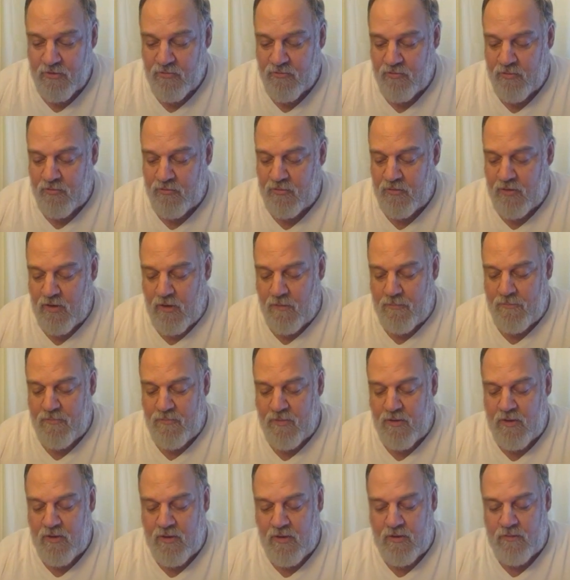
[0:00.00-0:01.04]
So you open
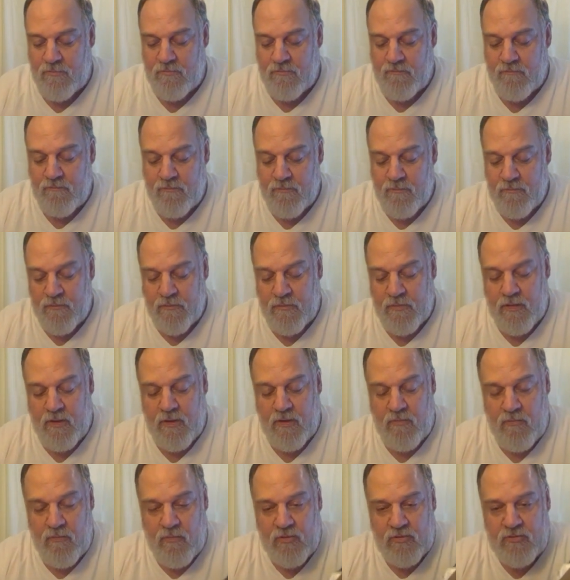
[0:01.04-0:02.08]
it up.
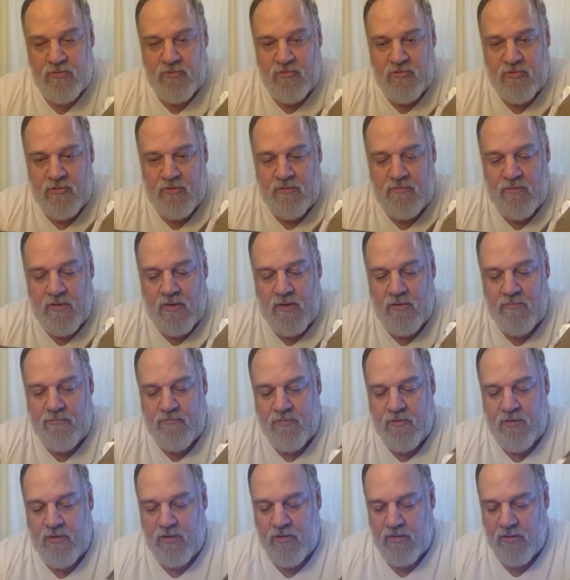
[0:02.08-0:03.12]
That's what you see right off
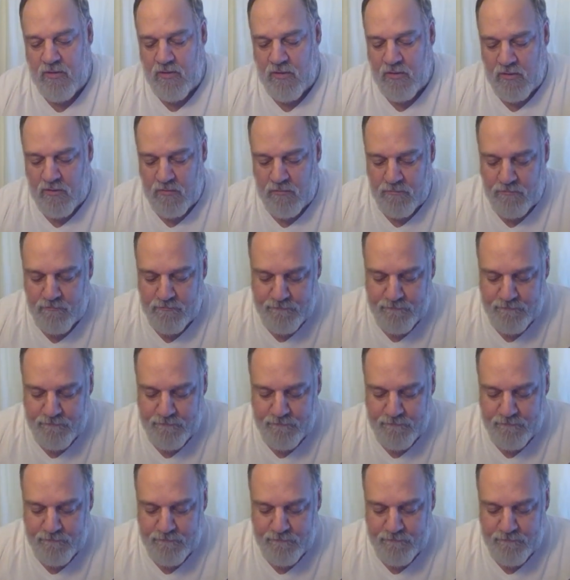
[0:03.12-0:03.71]
the get-go.